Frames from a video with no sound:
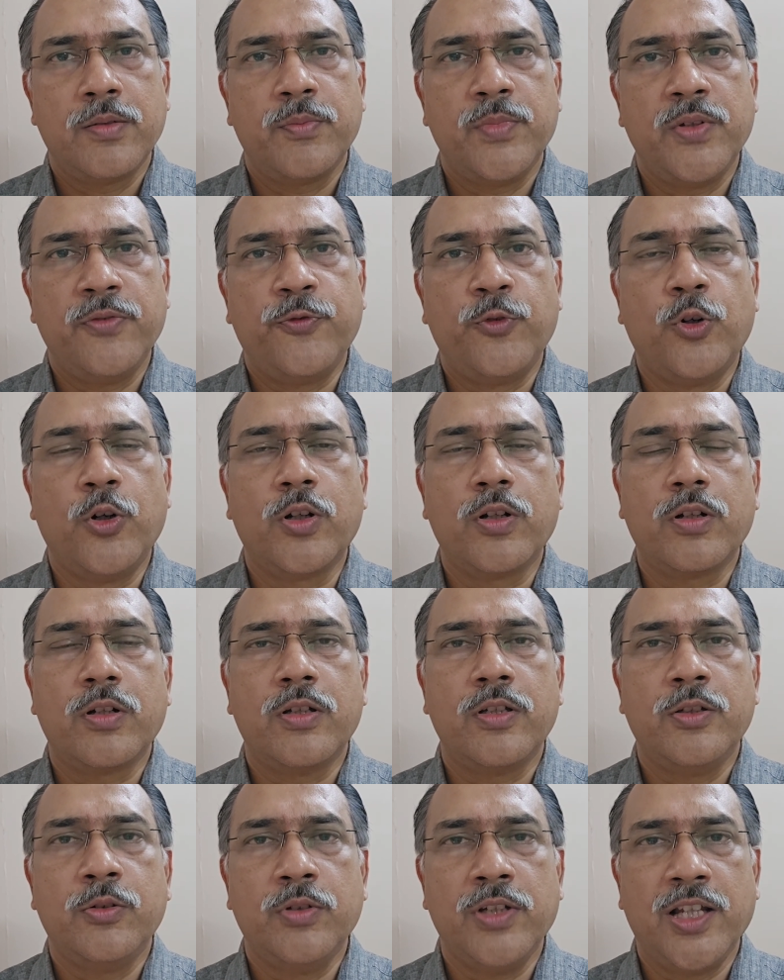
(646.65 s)
before
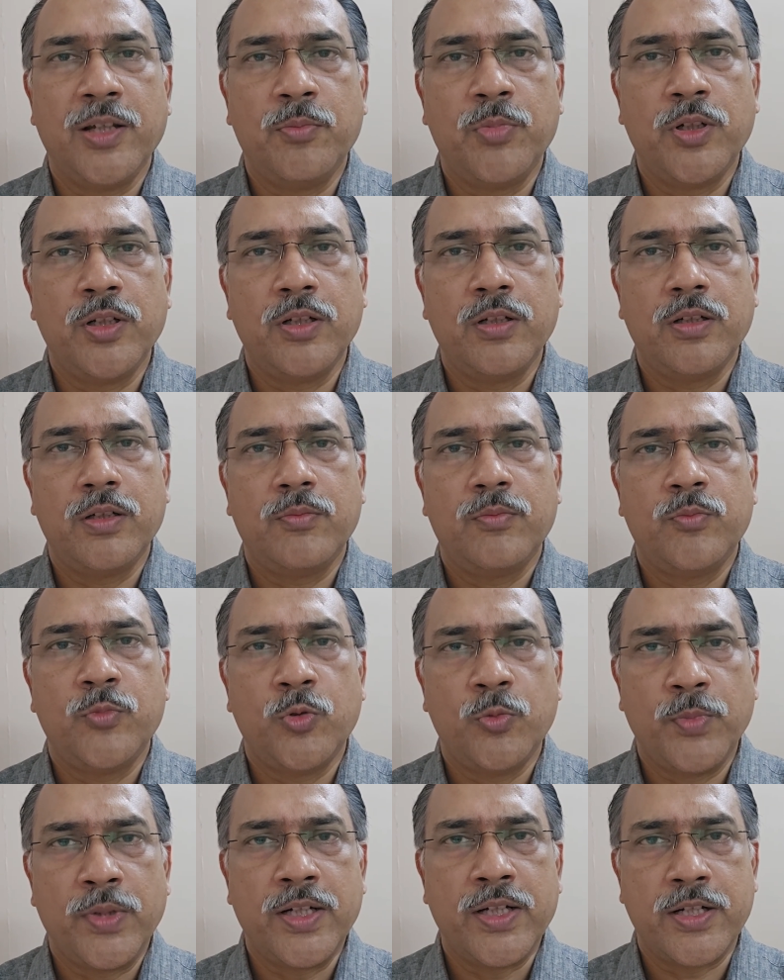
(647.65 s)
you label
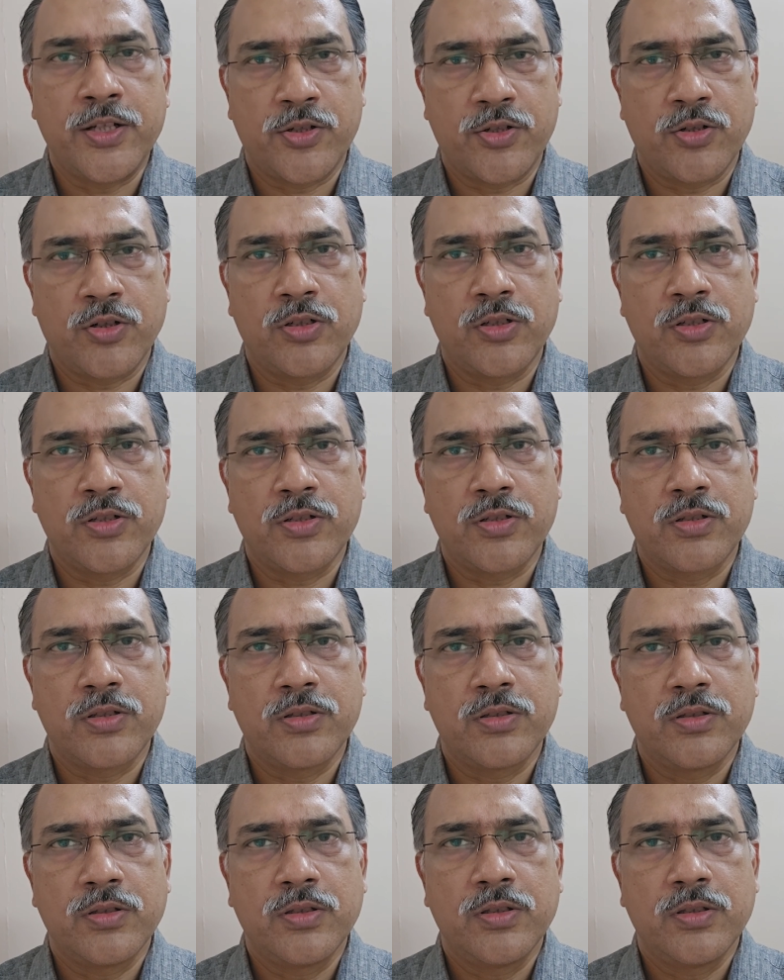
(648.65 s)
movement disorders.